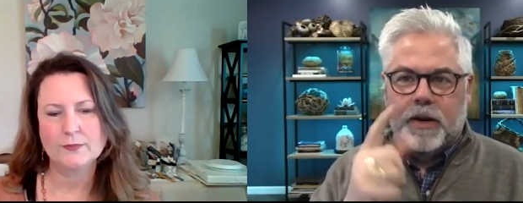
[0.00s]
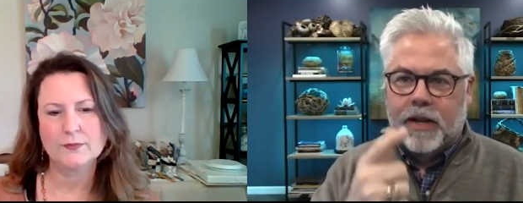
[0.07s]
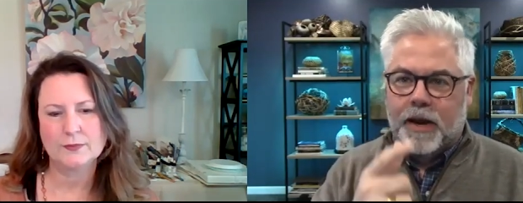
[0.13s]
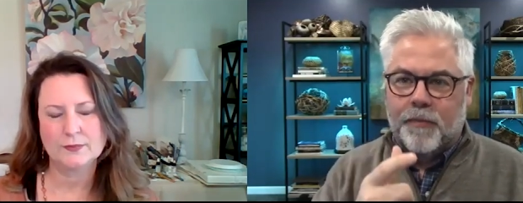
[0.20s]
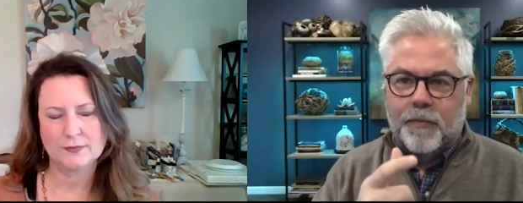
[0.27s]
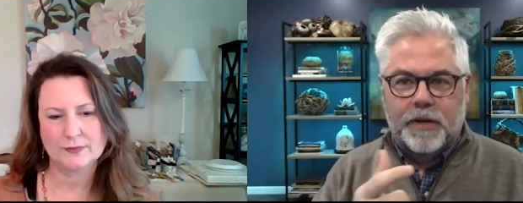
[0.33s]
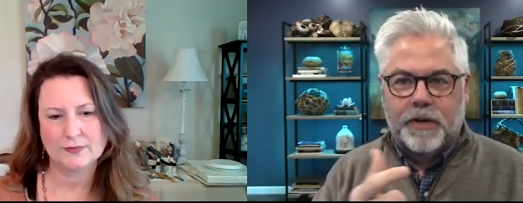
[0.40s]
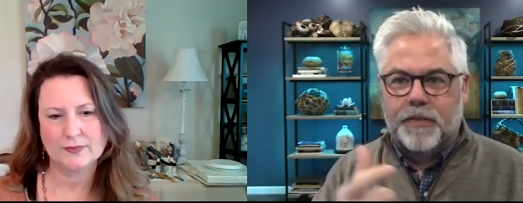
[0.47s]
Speaker 1: I
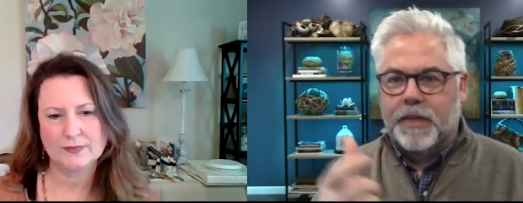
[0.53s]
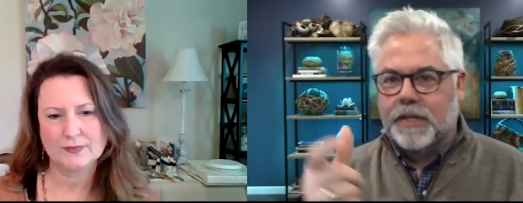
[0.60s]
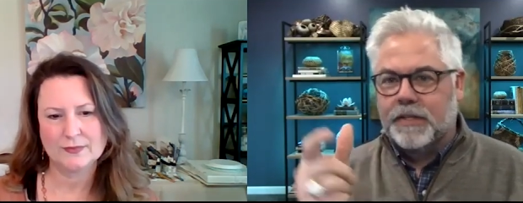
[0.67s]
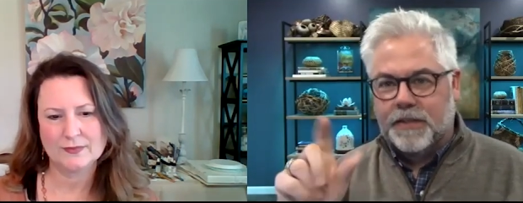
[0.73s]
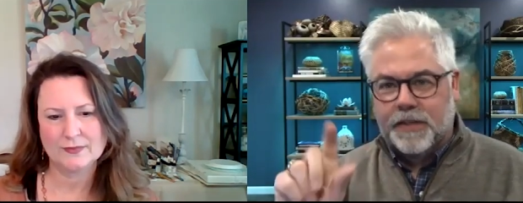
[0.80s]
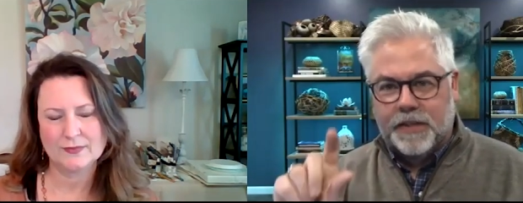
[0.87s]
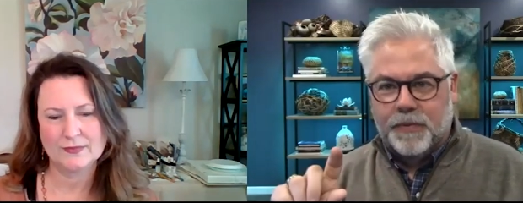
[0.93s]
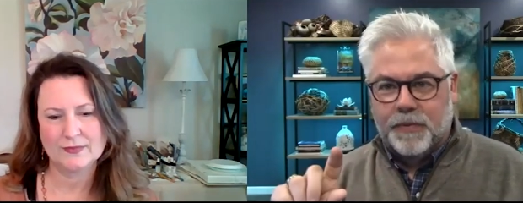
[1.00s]
went to
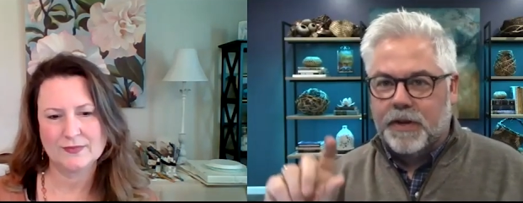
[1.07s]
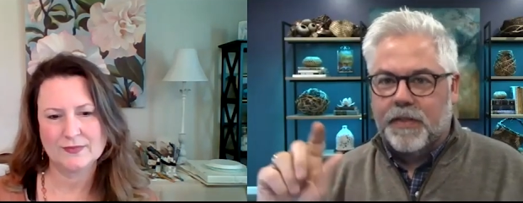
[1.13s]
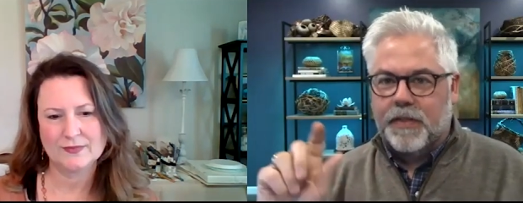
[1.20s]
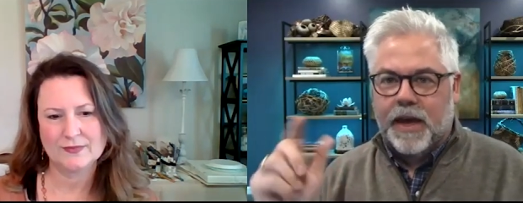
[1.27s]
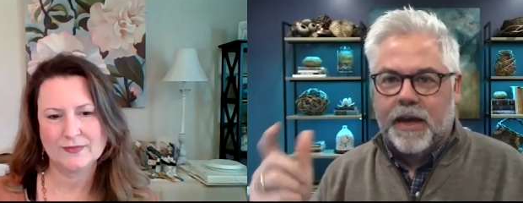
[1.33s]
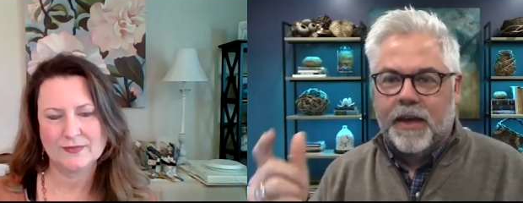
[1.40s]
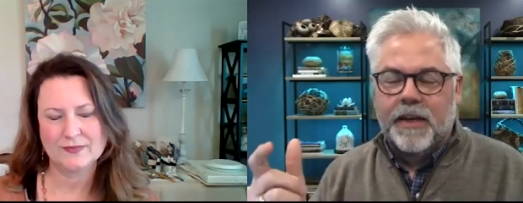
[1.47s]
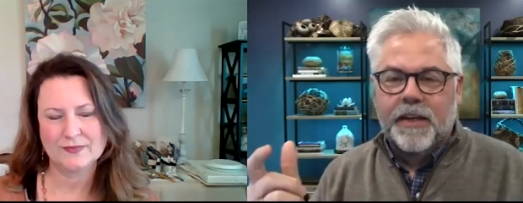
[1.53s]
this and then went to
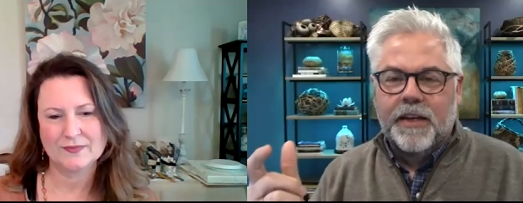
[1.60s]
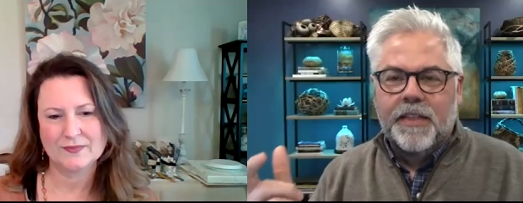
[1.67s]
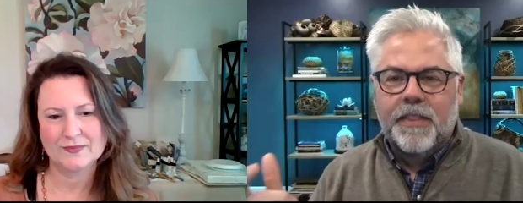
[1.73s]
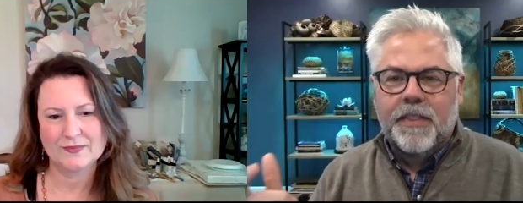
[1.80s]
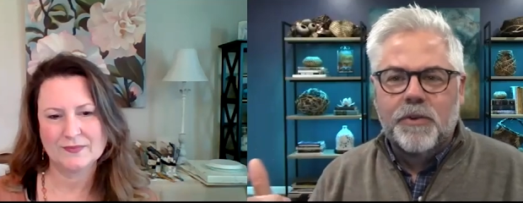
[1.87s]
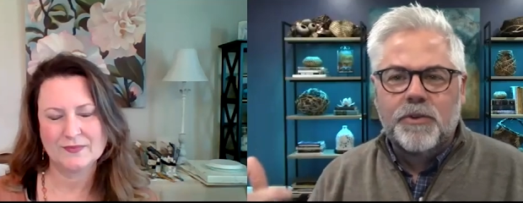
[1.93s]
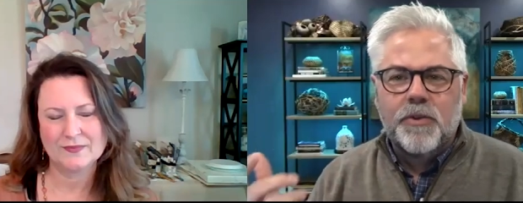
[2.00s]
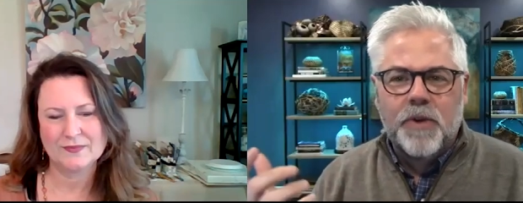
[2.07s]
that,
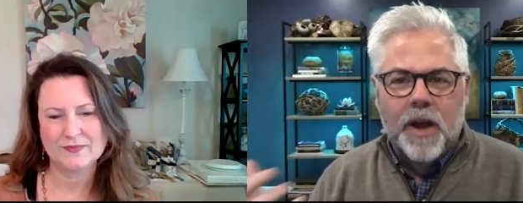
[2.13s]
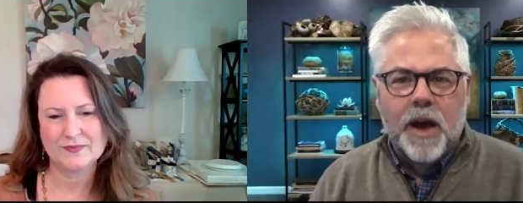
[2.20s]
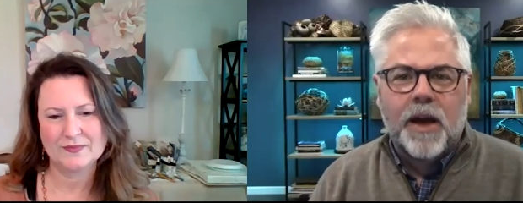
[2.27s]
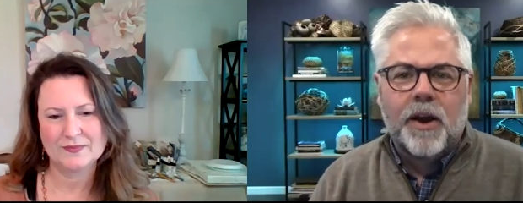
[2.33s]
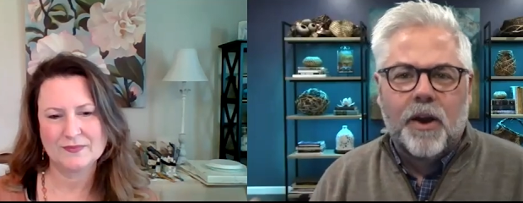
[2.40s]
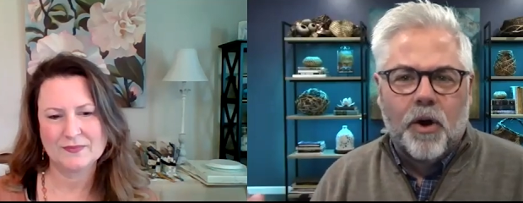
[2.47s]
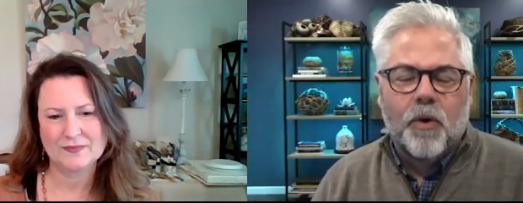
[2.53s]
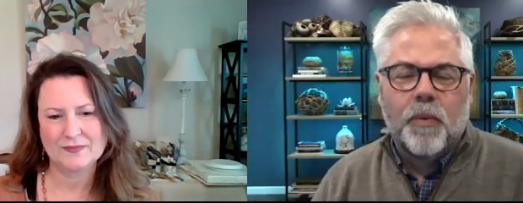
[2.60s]
those are
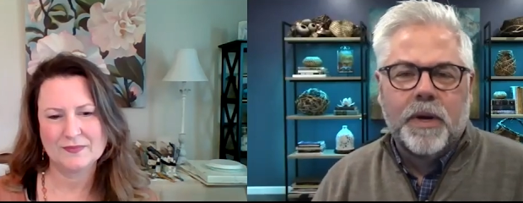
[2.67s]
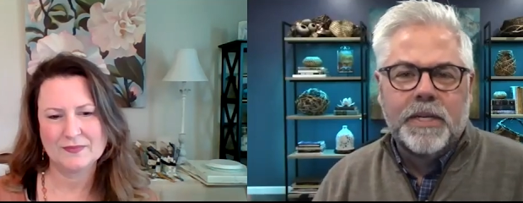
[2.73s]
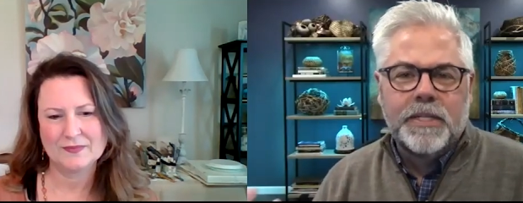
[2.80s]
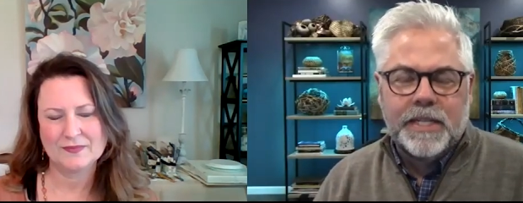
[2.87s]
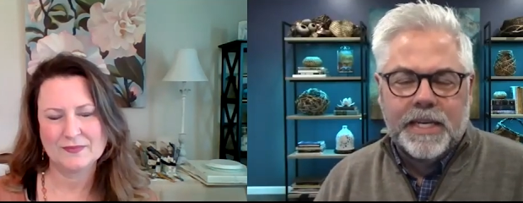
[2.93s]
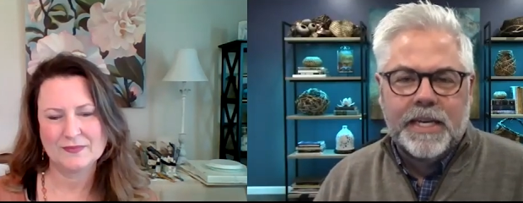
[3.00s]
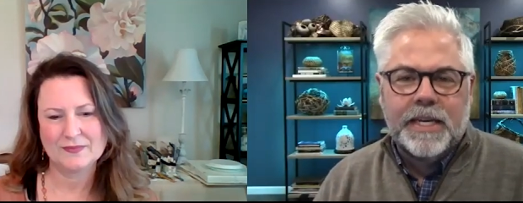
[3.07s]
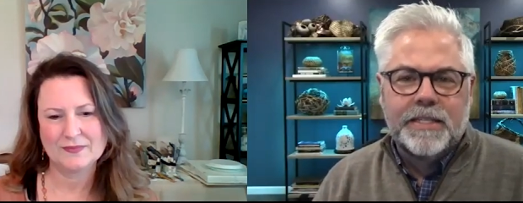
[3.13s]
not always
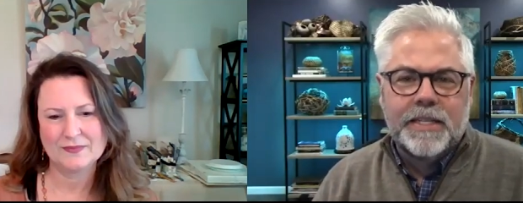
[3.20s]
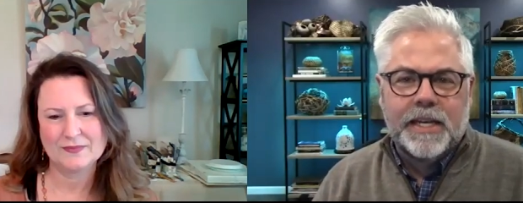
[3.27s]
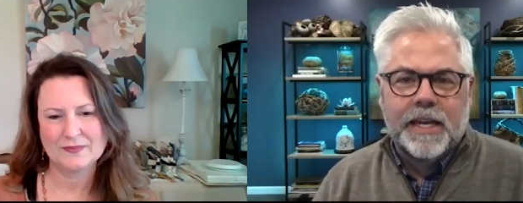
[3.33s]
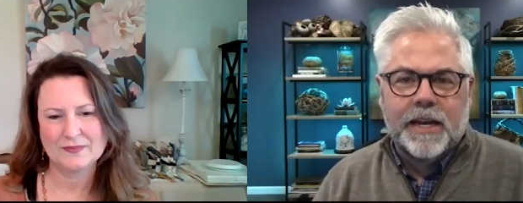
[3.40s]
easy.